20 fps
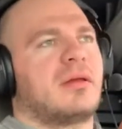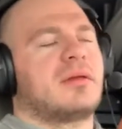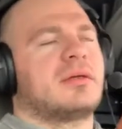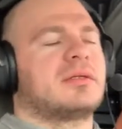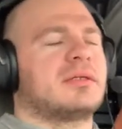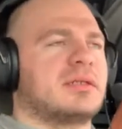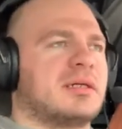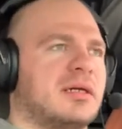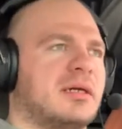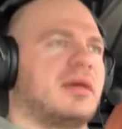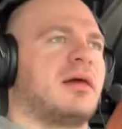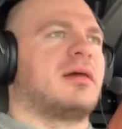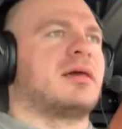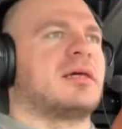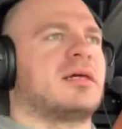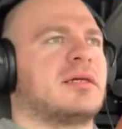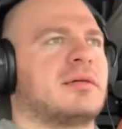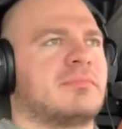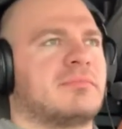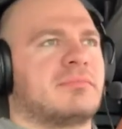
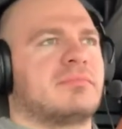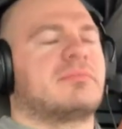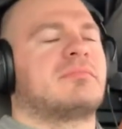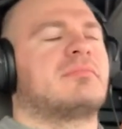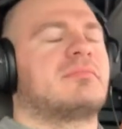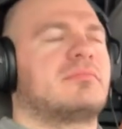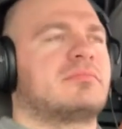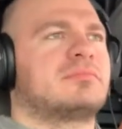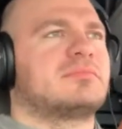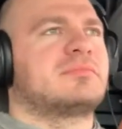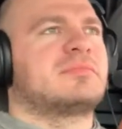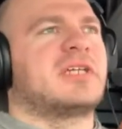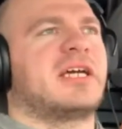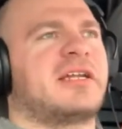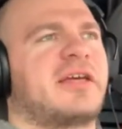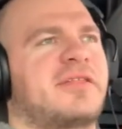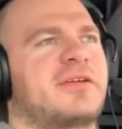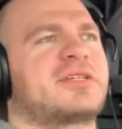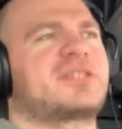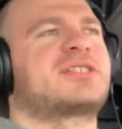
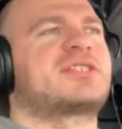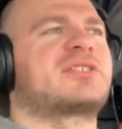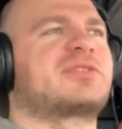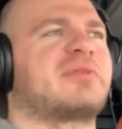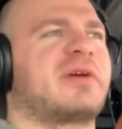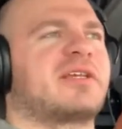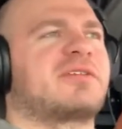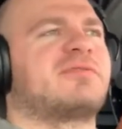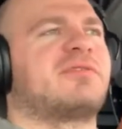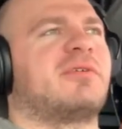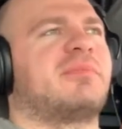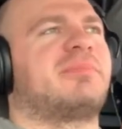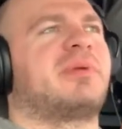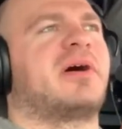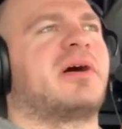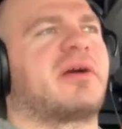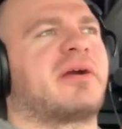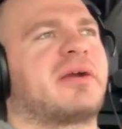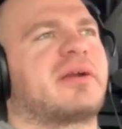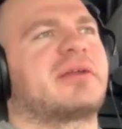Another stressful
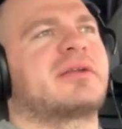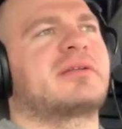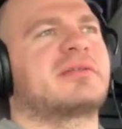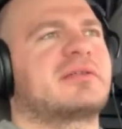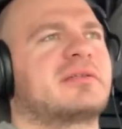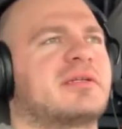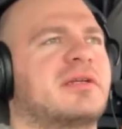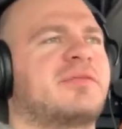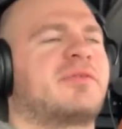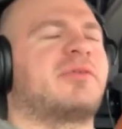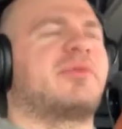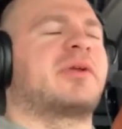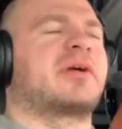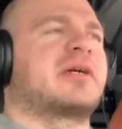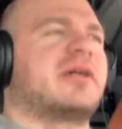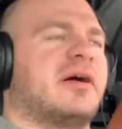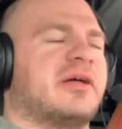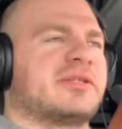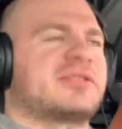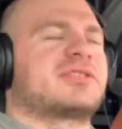part, if you want to
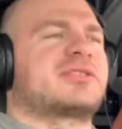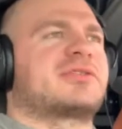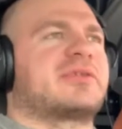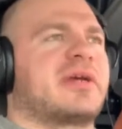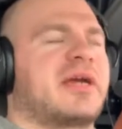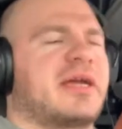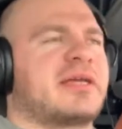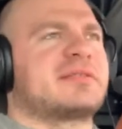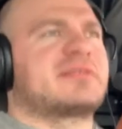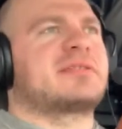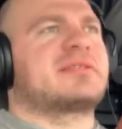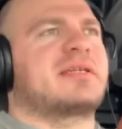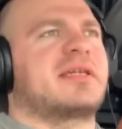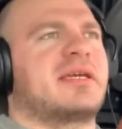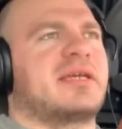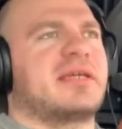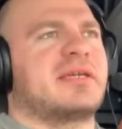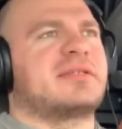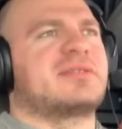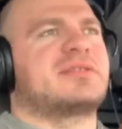call it stress,
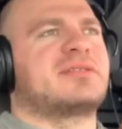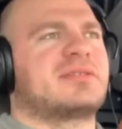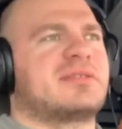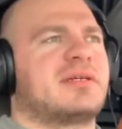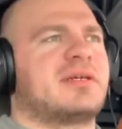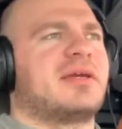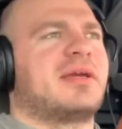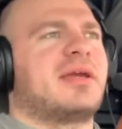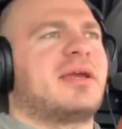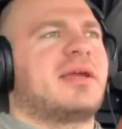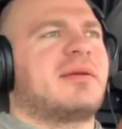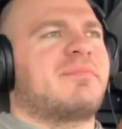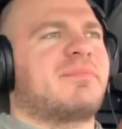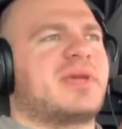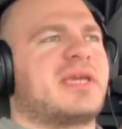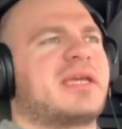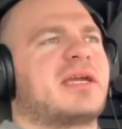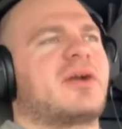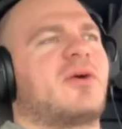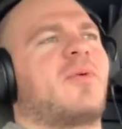is
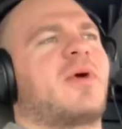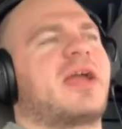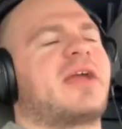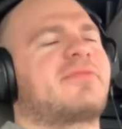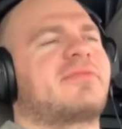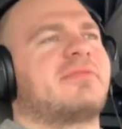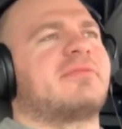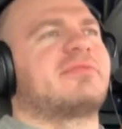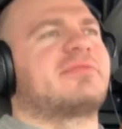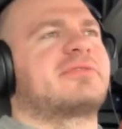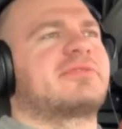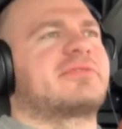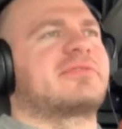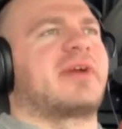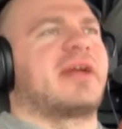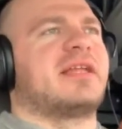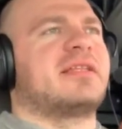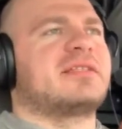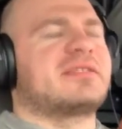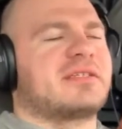being away from
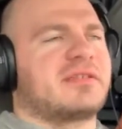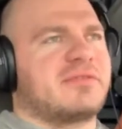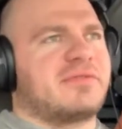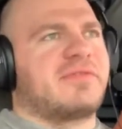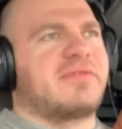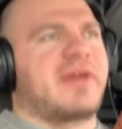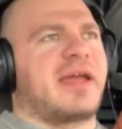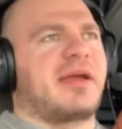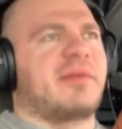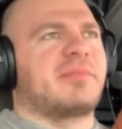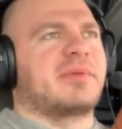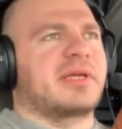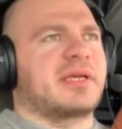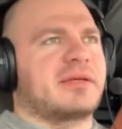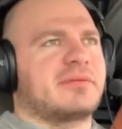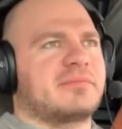friends and family.